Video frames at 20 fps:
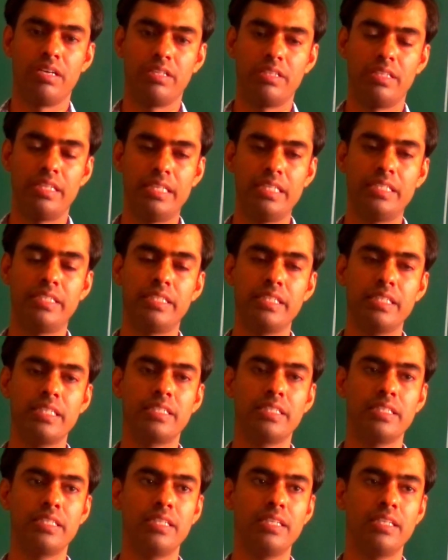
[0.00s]

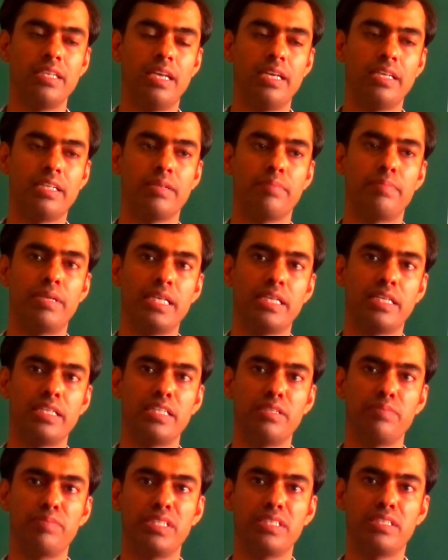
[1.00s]
restriction like a
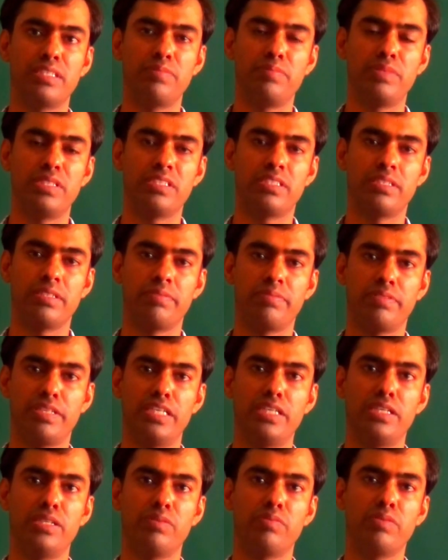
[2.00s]
bracketing method means
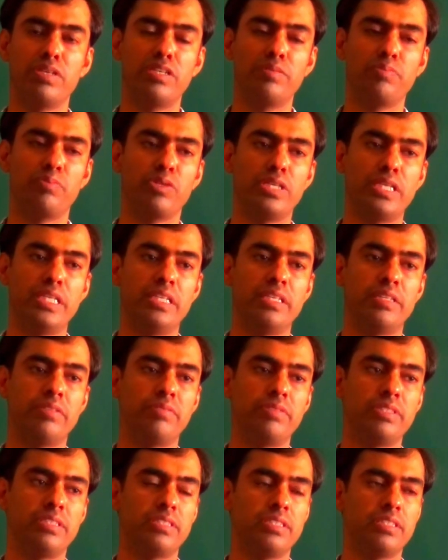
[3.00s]
find a one point
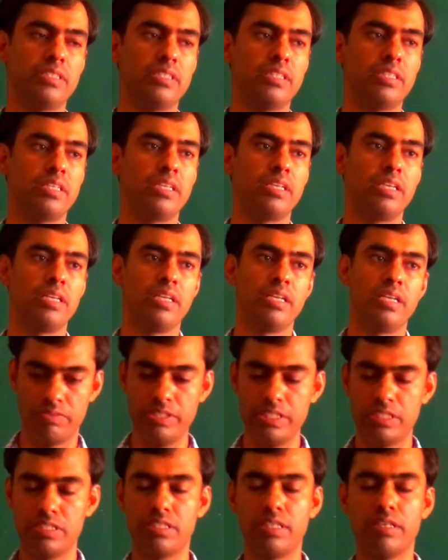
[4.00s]
which the
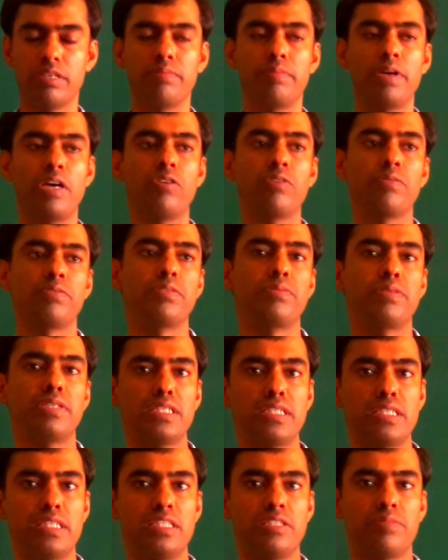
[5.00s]
value of the
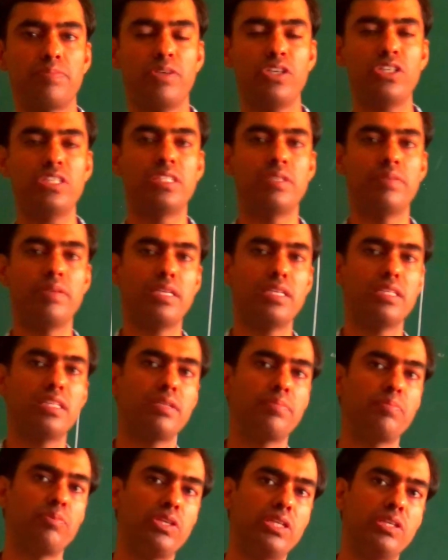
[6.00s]
function is positive,
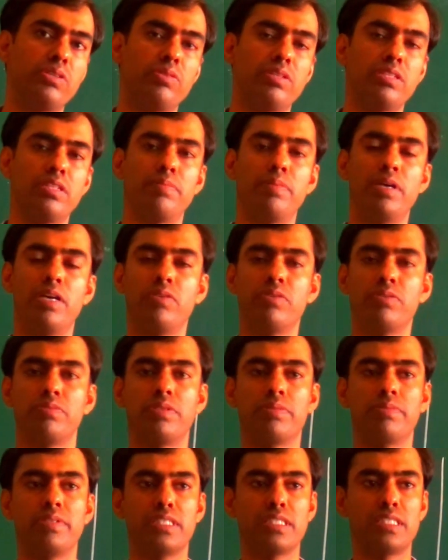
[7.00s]
another point where the value of
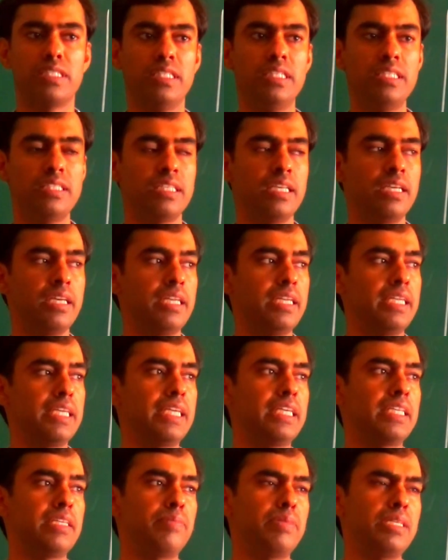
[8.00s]
the function is
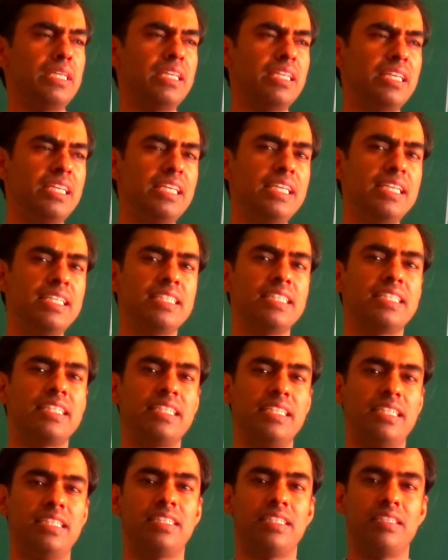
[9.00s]
negative in each
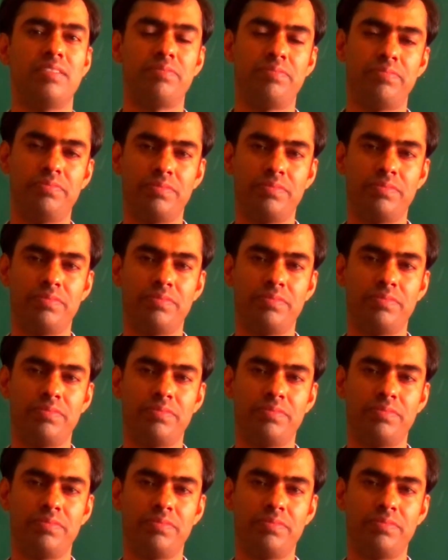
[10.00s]
iteration.